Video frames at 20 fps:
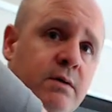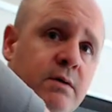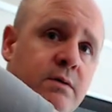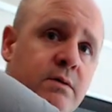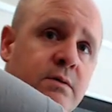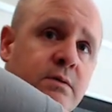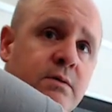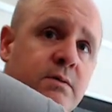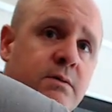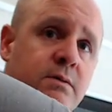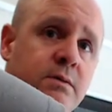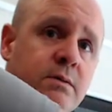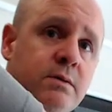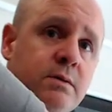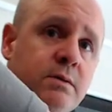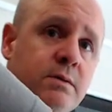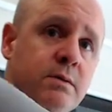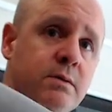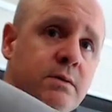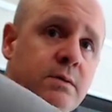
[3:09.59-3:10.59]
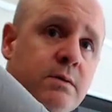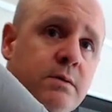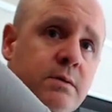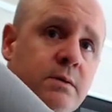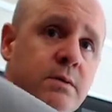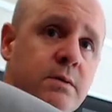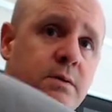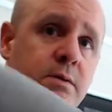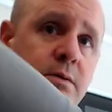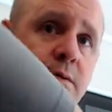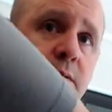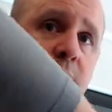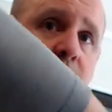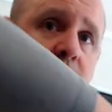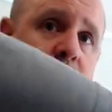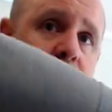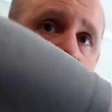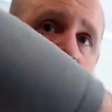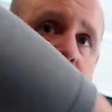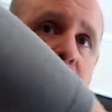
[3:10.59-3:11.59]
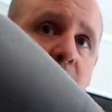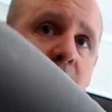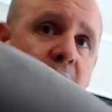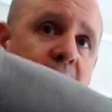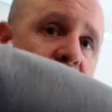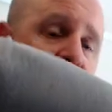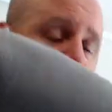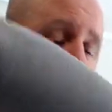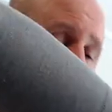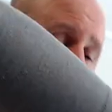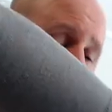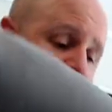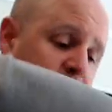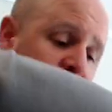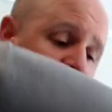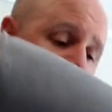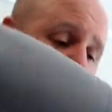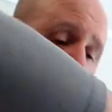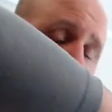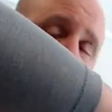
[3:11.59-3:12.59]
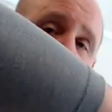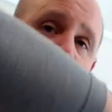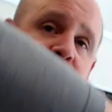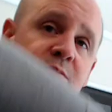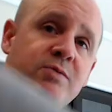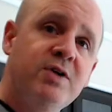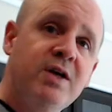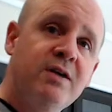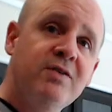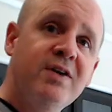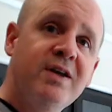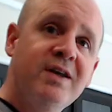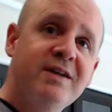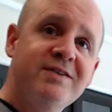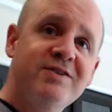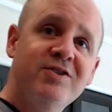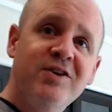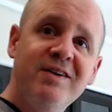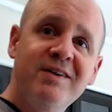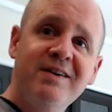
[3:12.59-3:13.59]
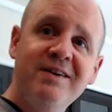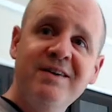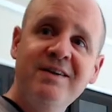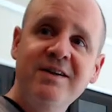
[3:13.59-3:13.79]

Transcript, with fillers: Hey, did you make a YouTube channel? I haven't made the YouTube channel yet, son.